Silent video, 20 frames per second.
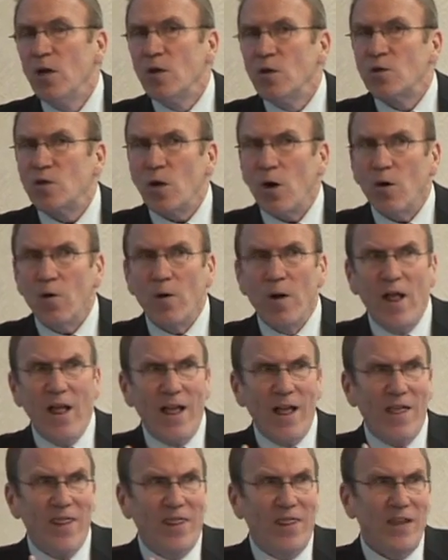So
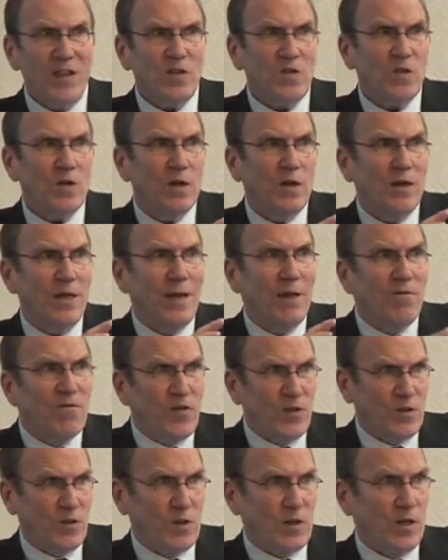this
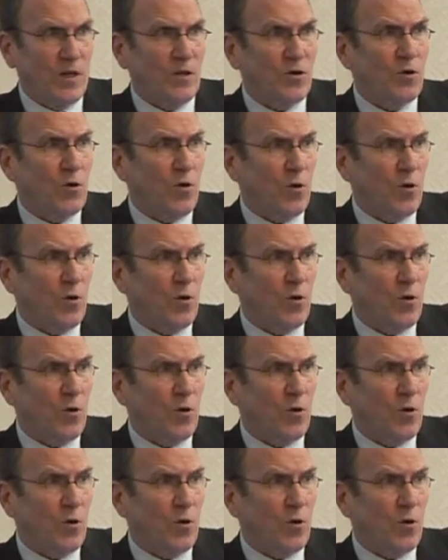emphasis